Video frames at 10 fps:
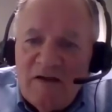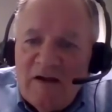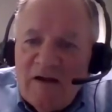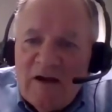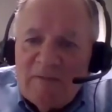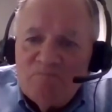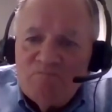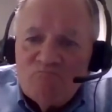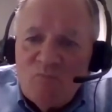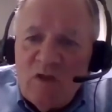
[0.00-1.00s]
Um,
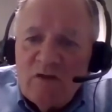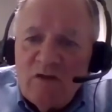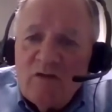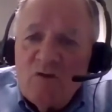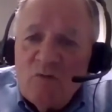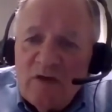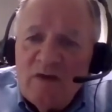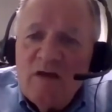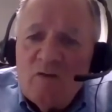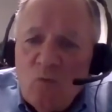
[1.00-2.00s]
you
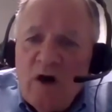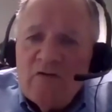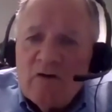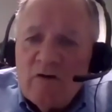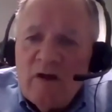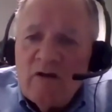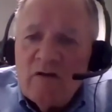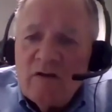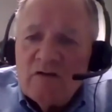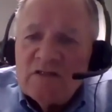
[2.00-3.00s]
begin to wonder,
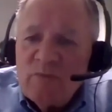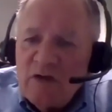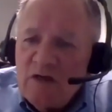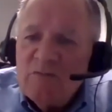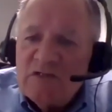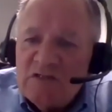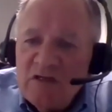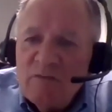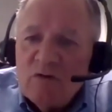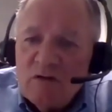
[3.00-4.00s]
does it become a
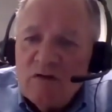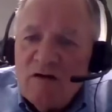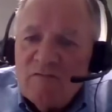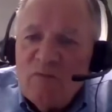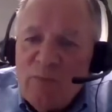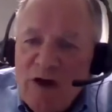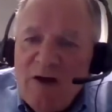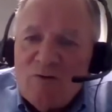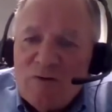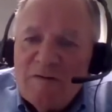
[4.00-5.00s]
symbol of the
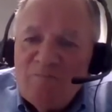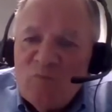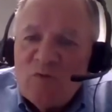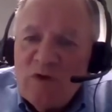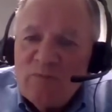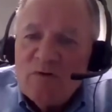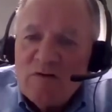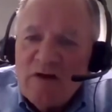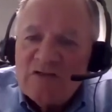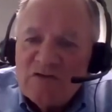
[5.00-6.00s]
power that people
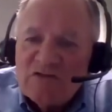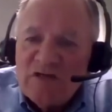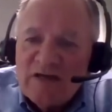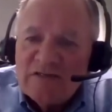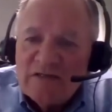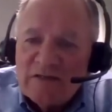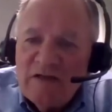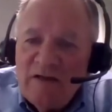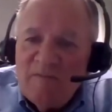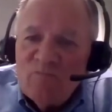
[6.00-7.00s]
are exercising?
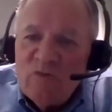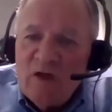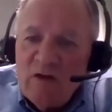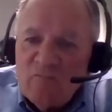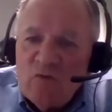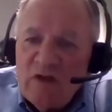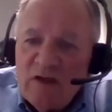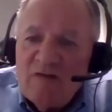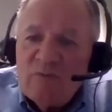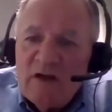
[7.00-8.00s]
That if we get
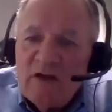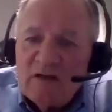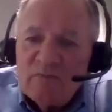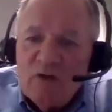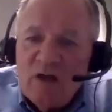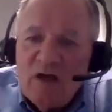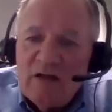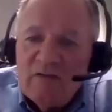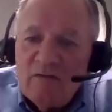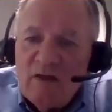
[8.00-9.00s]
everybody to comply,
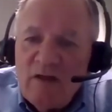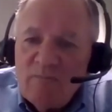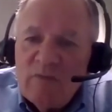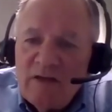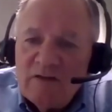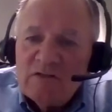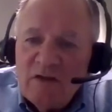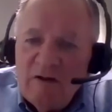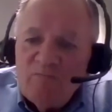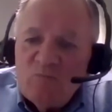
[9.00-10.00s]
then that means
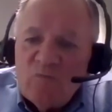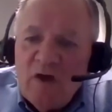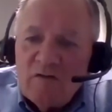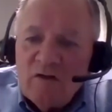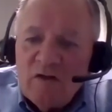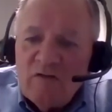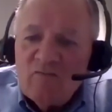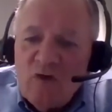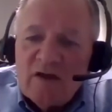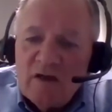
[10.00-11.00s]
that they've
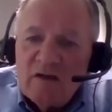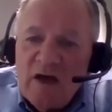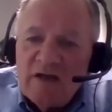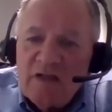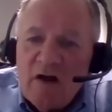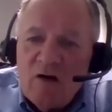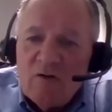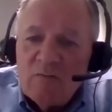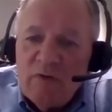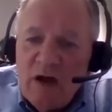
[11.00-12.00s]
recognized
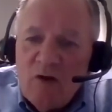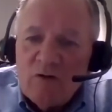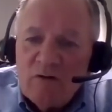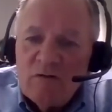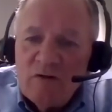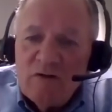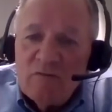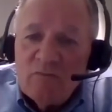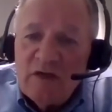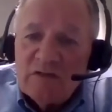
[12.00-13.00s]
our power,
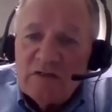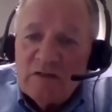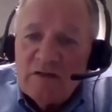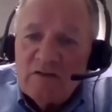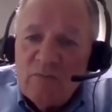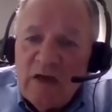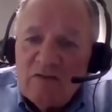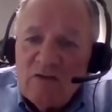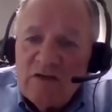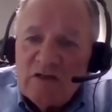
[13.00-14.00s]
basically, to
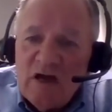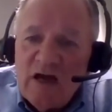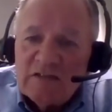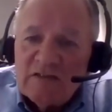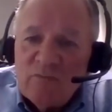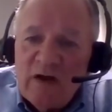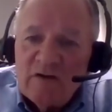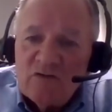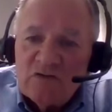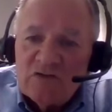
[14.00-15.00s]
make these kinds of
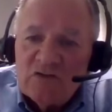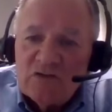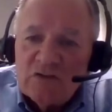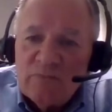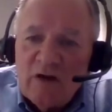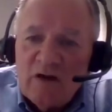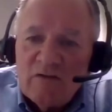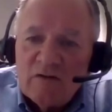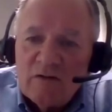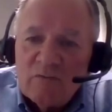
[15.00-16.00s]
minute decisions about how
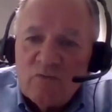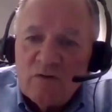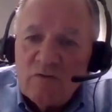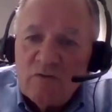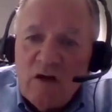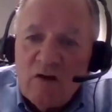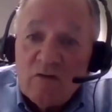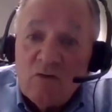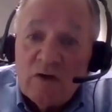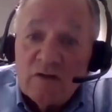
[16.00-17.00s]
they're
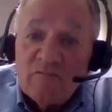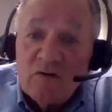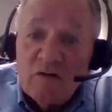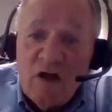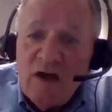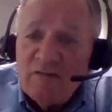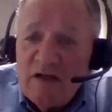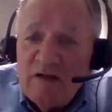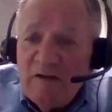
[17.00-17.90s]
going to live their lives.